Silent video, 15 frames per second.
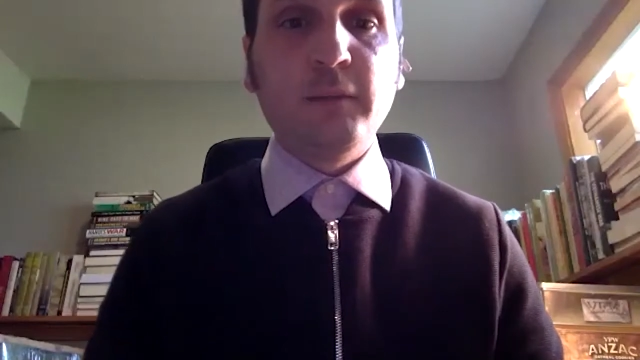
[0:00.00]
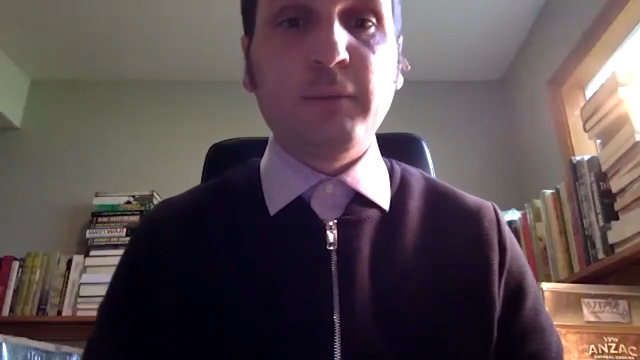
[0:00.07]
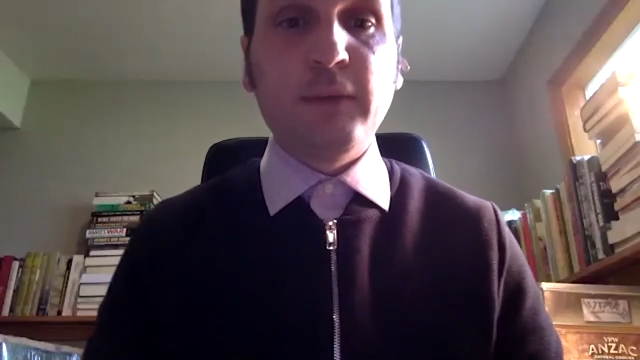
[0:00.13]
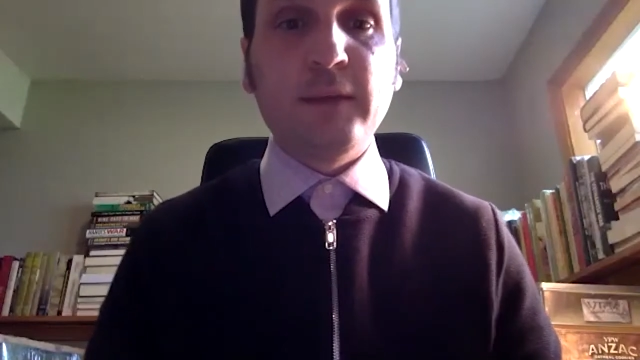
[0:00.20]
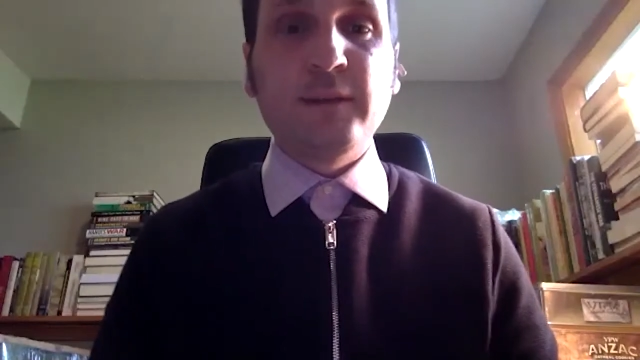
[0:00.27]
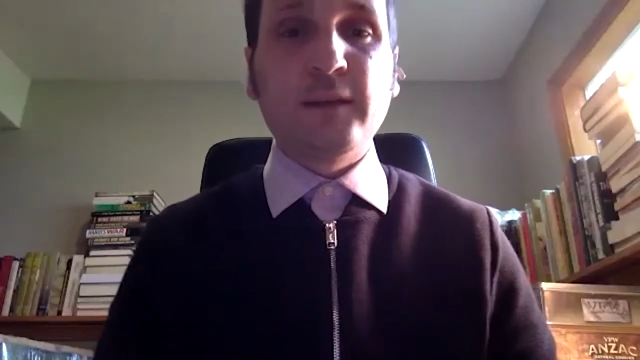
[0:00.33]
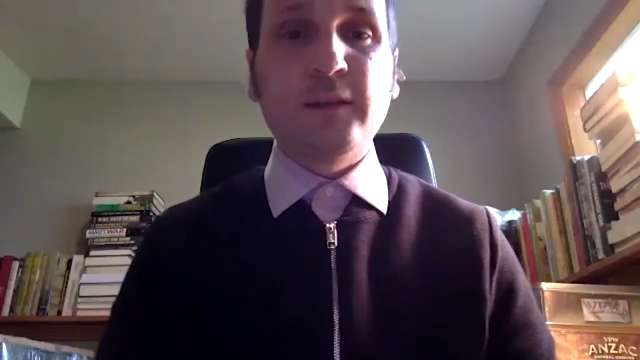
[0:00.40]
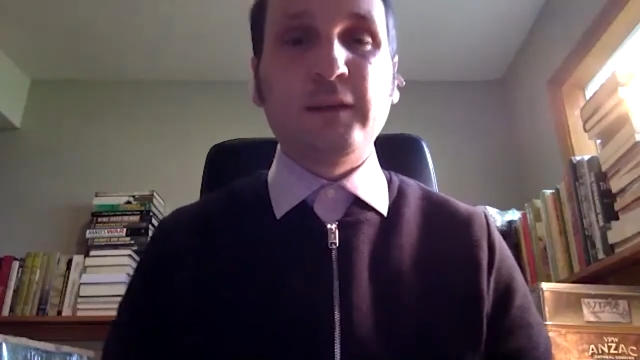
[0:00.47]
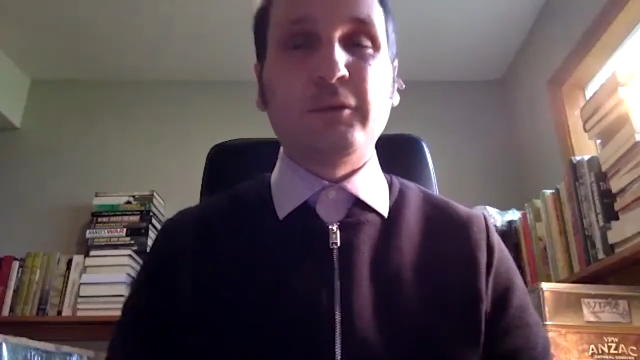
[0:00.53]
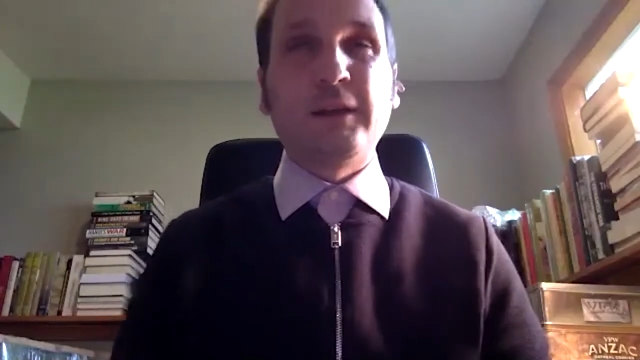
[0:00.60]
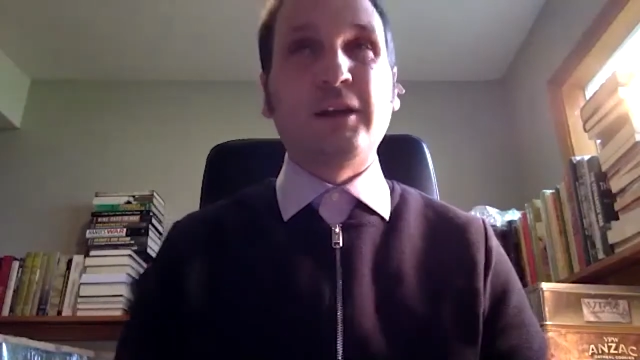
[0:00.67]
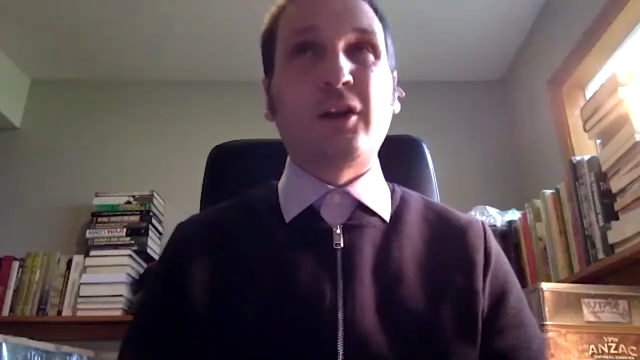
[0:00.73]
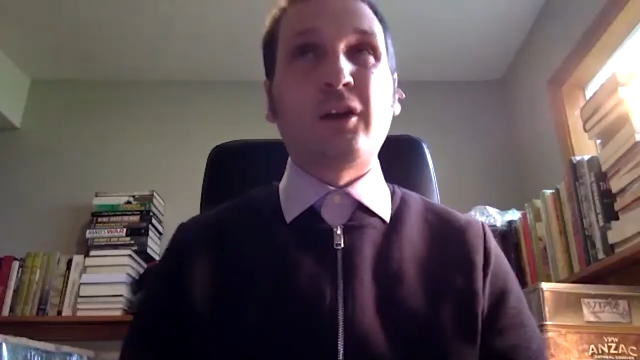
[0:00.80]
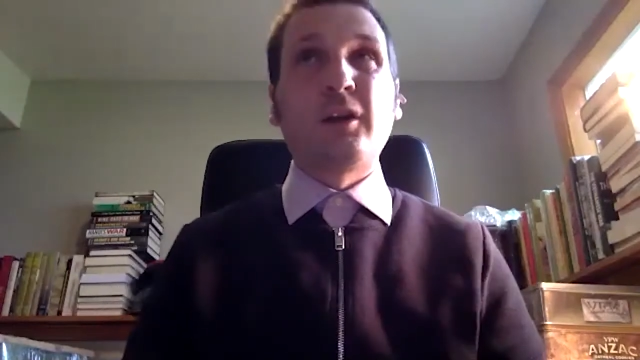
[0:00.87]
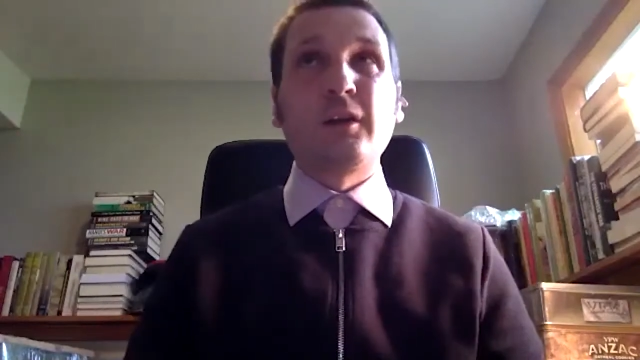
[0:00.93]
basically
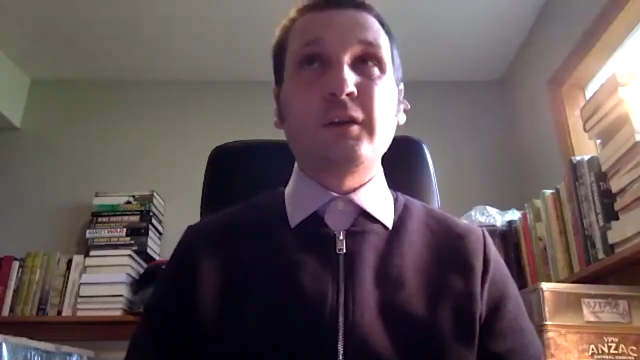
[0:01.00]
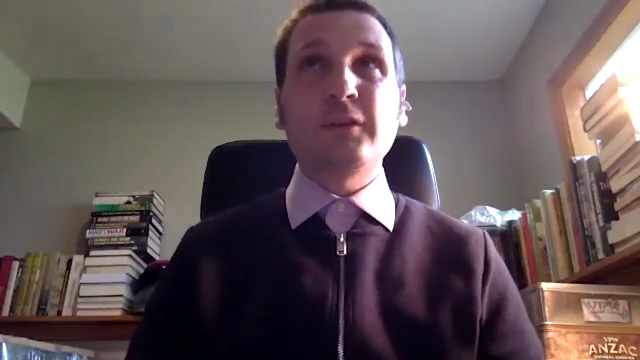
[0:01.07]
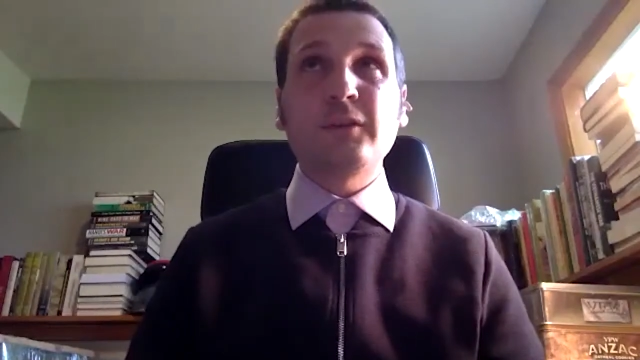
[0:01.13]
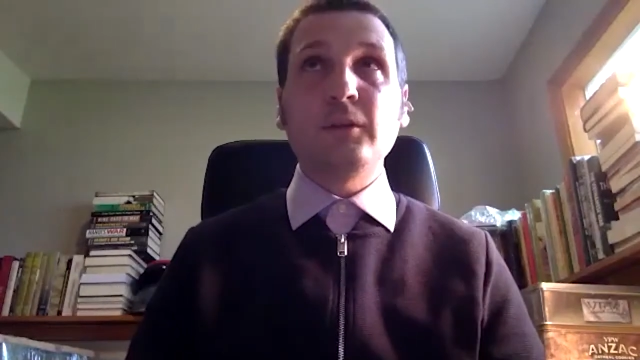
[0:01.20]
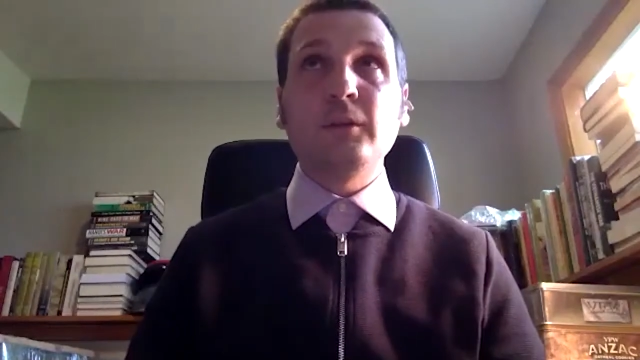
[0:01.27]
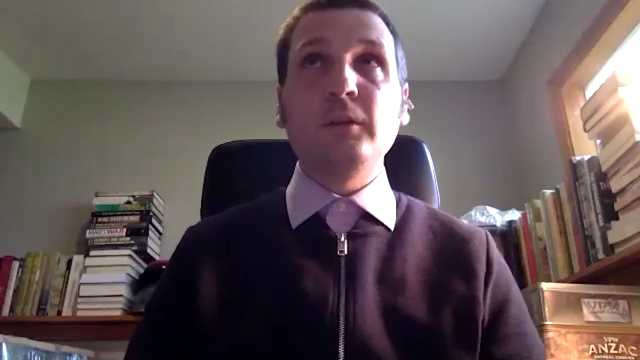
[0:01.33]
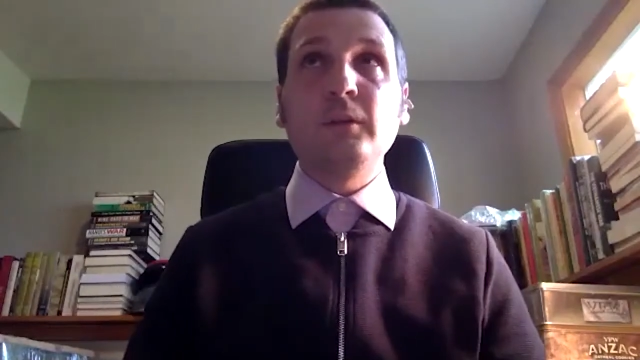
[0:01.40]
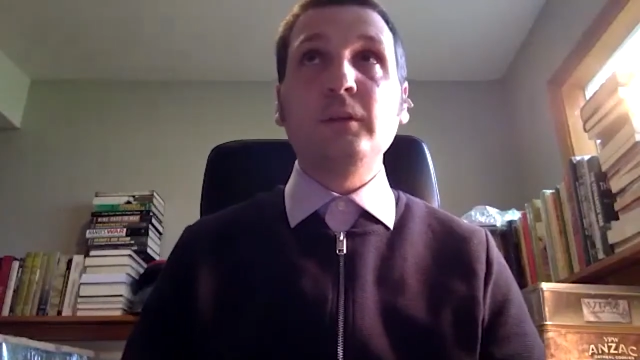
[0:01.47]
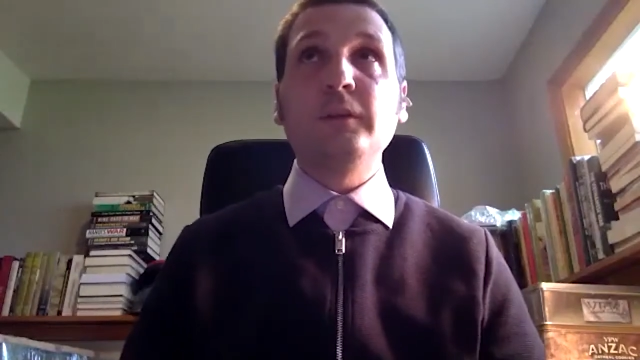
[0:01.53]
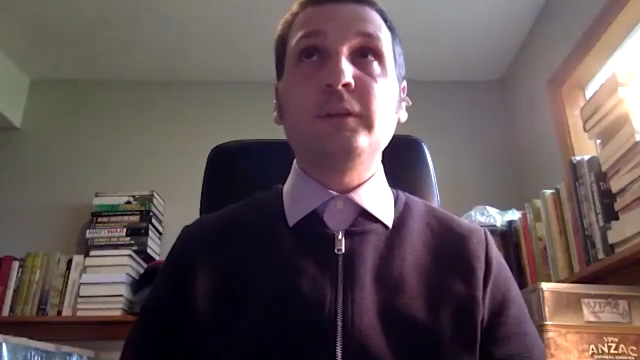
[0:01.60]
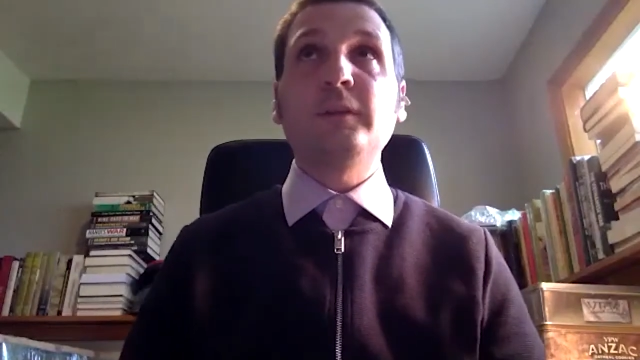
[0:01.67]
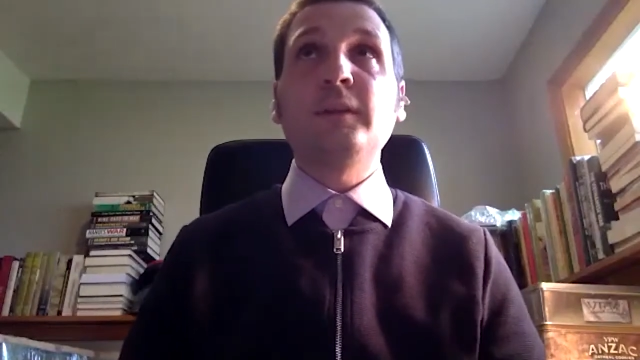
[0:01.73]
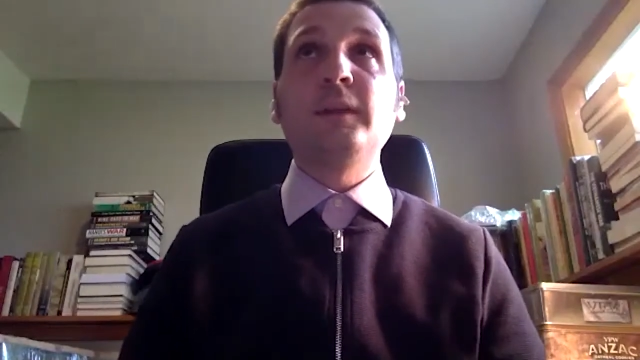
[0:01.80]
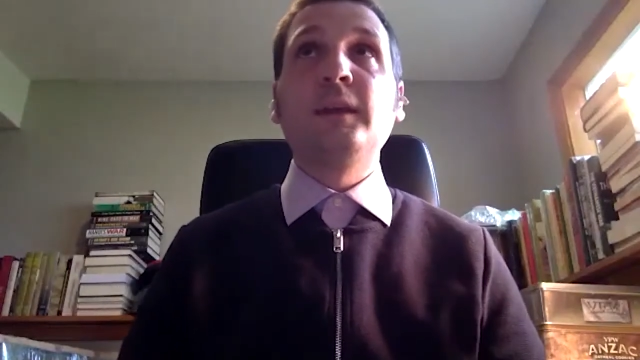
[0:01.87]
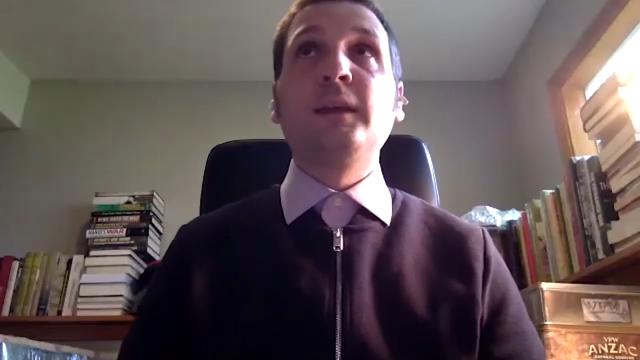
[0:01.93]

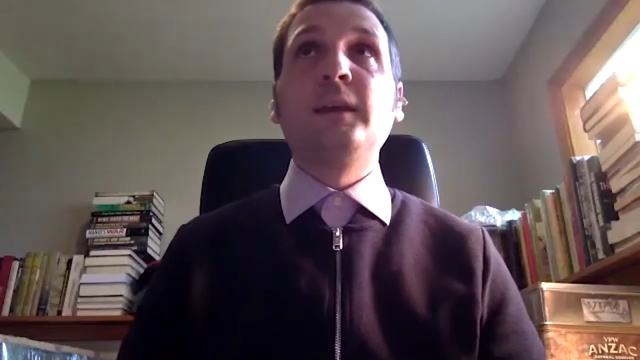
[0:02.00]
rehearsals